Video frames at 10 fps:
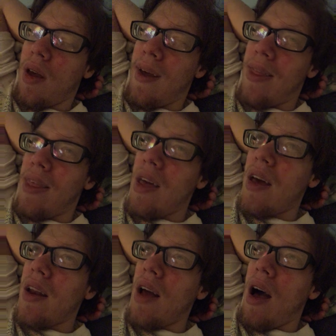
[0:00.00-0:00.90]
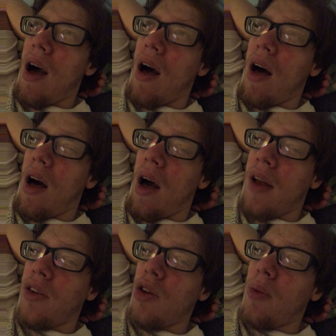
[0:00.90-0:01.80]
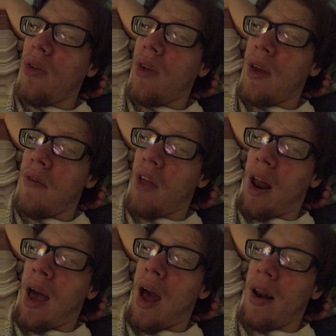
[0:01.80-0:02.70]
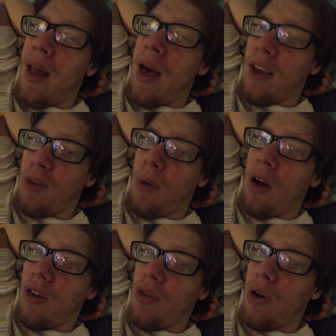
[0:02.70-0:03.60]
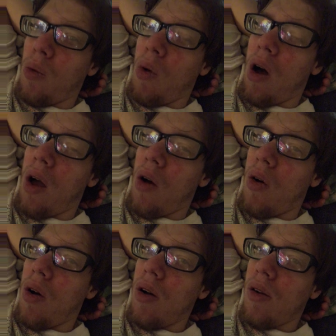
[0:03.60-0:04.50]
And then I do believe that I had an Xbox for a while.